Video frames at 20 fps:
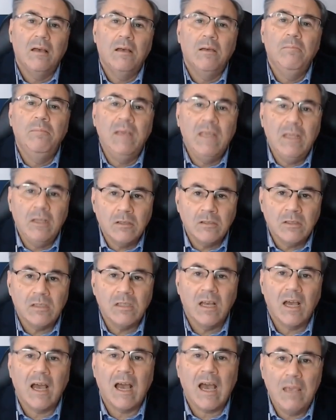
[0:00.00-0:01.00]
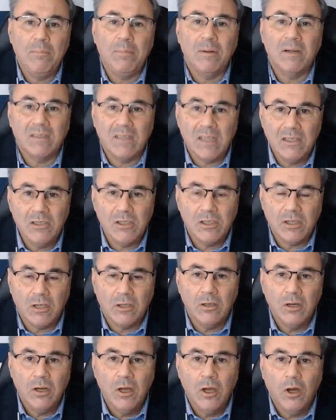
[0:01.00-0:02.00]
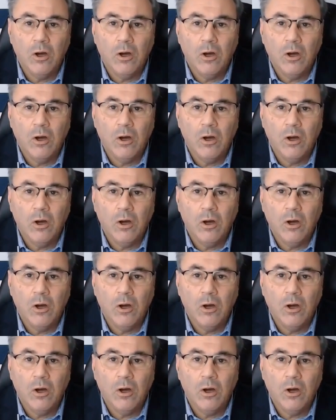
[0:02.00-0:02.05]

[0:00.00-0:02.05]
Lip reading: venous hypertension,